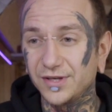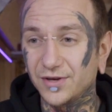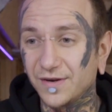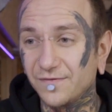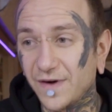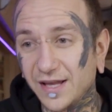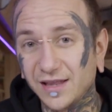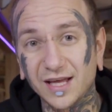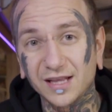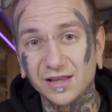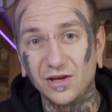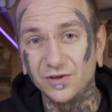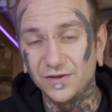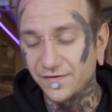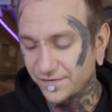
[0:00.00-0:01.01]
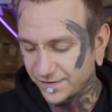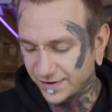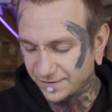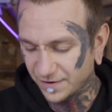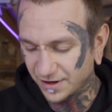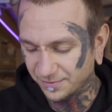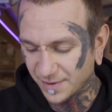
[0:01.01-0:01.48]
You can find like a load of
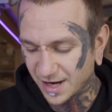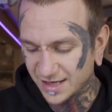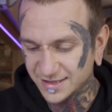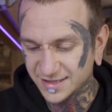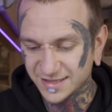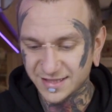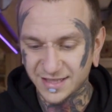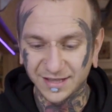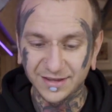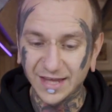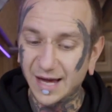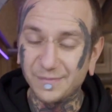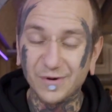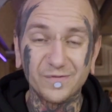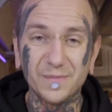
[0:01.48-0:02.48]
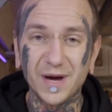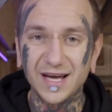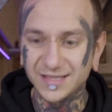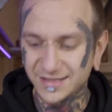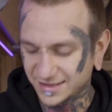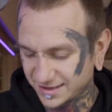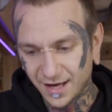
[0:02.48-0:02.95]
different masks and type of
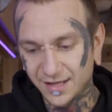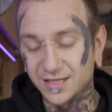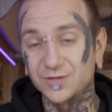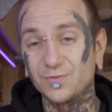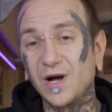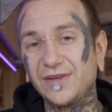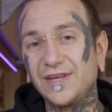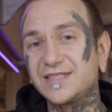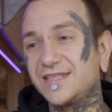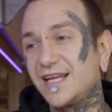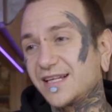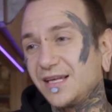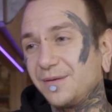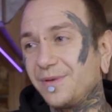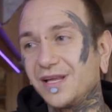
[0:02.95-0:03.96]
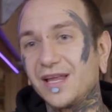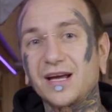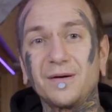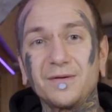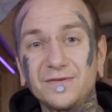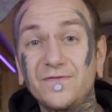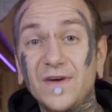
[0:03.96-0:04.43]
masks, and as well that's not going to be
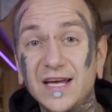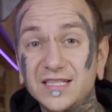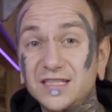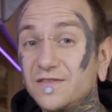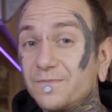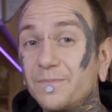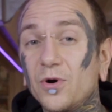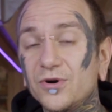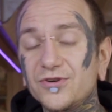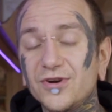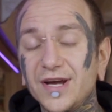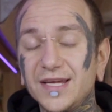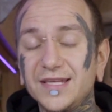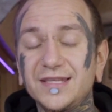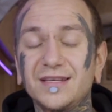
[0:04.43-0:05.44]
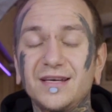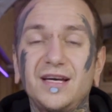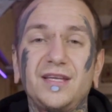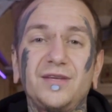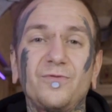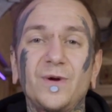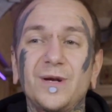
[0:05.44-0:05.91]
like a face portrait
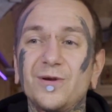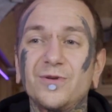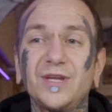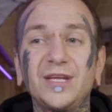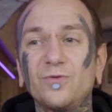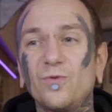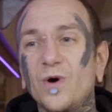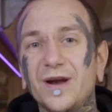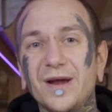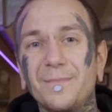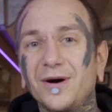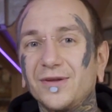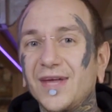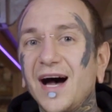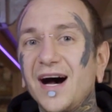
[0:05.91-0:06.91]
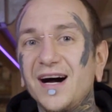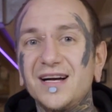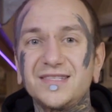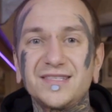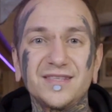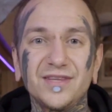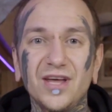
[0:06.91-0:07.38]
and where you need to worry about
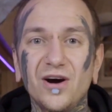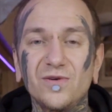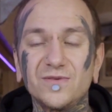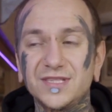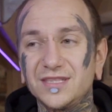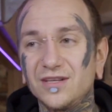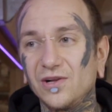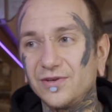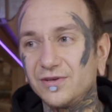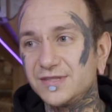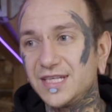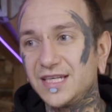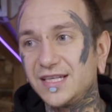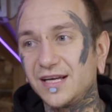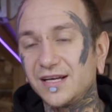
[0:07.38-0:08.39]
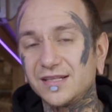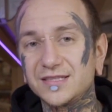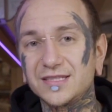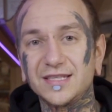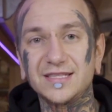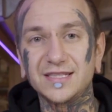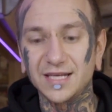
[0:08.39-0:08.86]
eyes and nose and all those
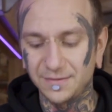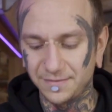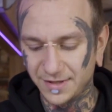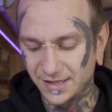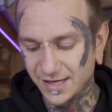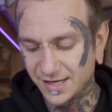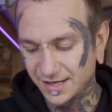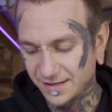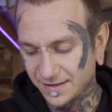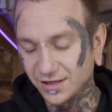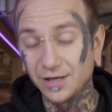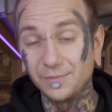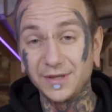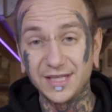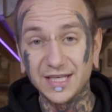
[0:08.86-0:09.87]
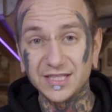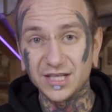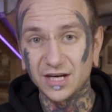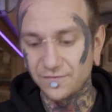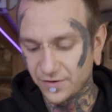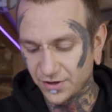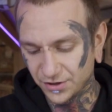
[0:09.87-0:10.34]
details. It's going to be like a little bit
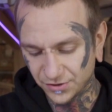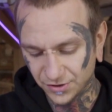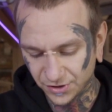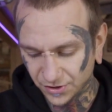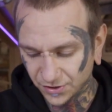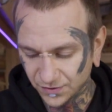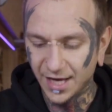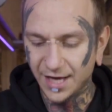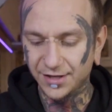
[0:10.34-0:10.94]
easier for you to do.